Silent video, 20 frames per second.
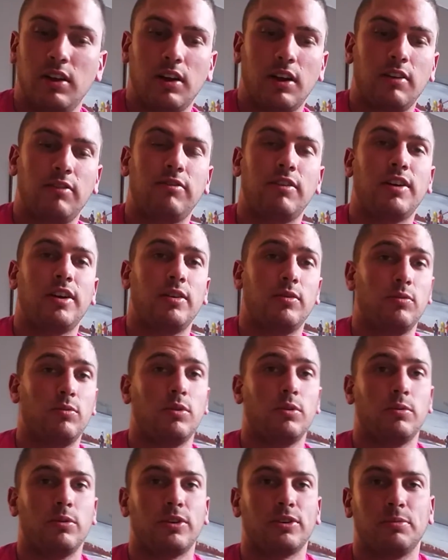I find
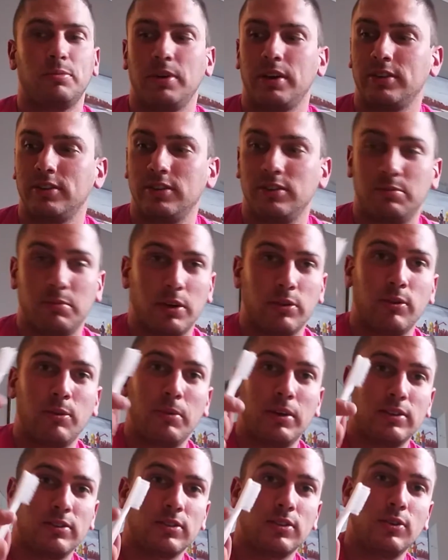what works best is my
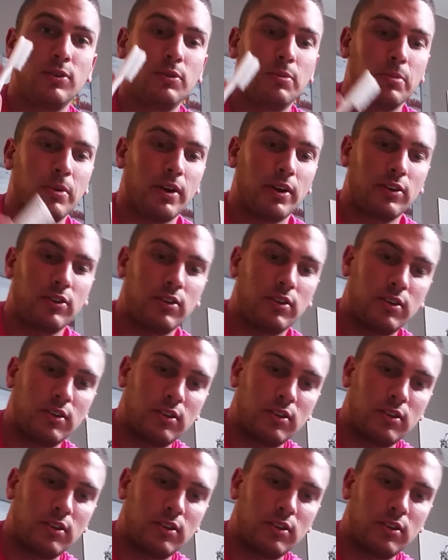roommate's toothbrush.